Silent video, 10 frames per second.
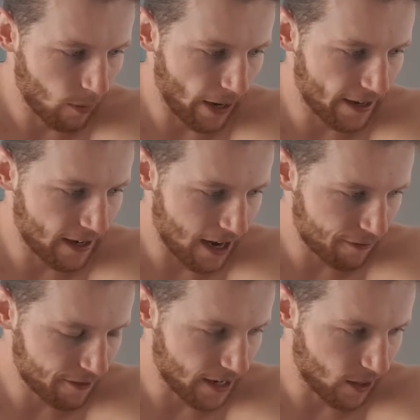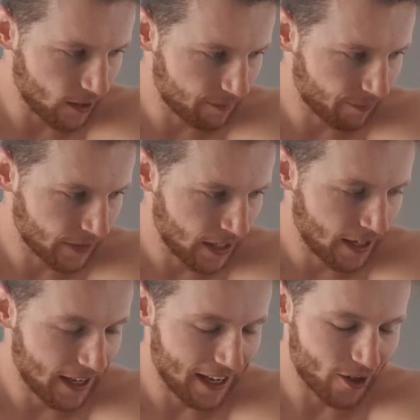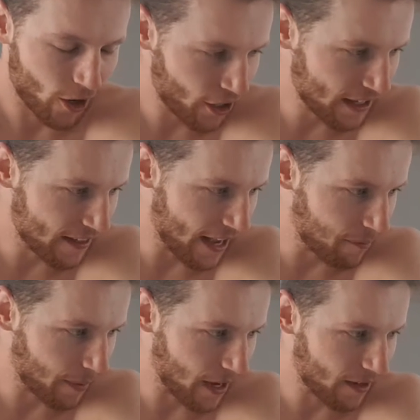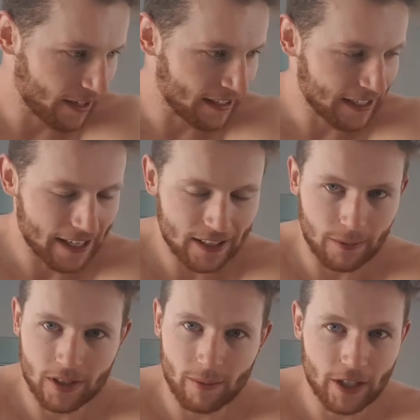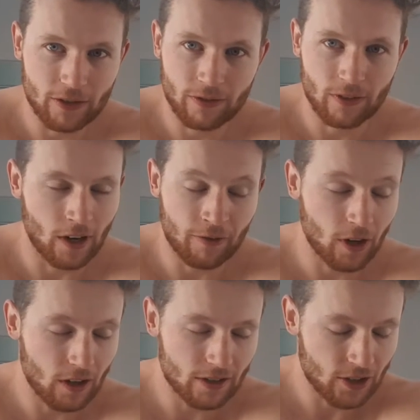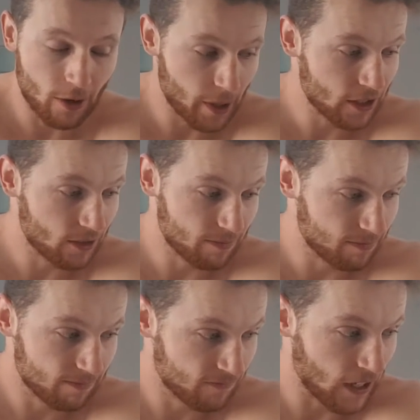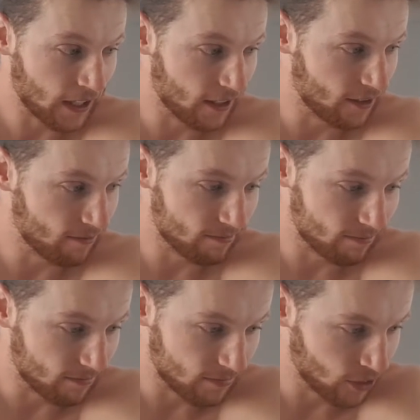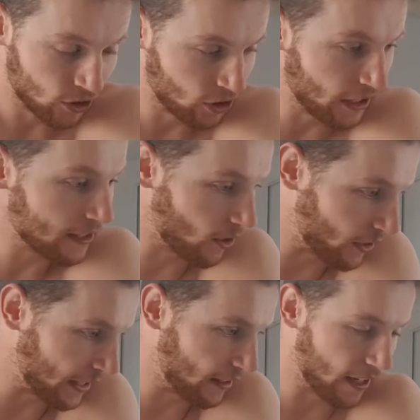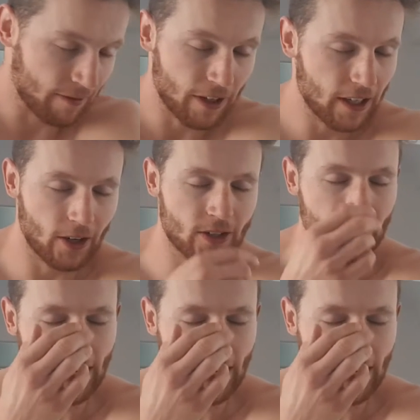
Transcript: I waited half an hour not only that, but it takes up so much. I've got so much fucking shit on here, like videos